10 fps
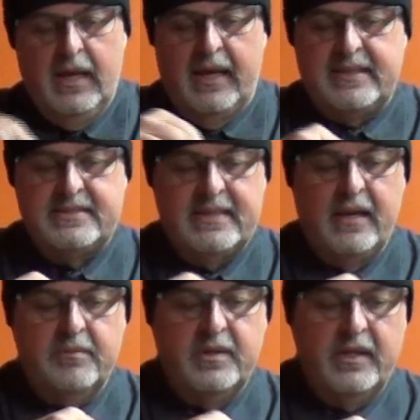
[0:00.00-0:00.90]

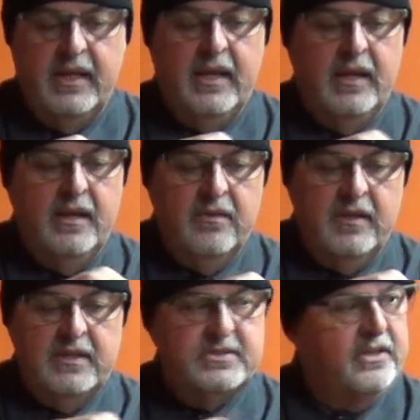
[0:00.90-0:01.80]
except in
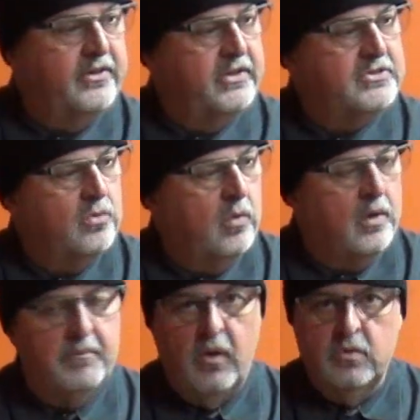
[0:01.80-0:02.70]
these areas
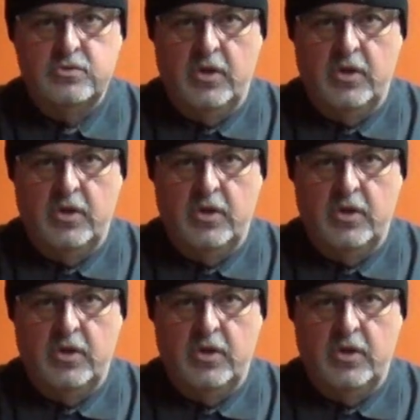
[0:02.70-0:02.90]
where bolts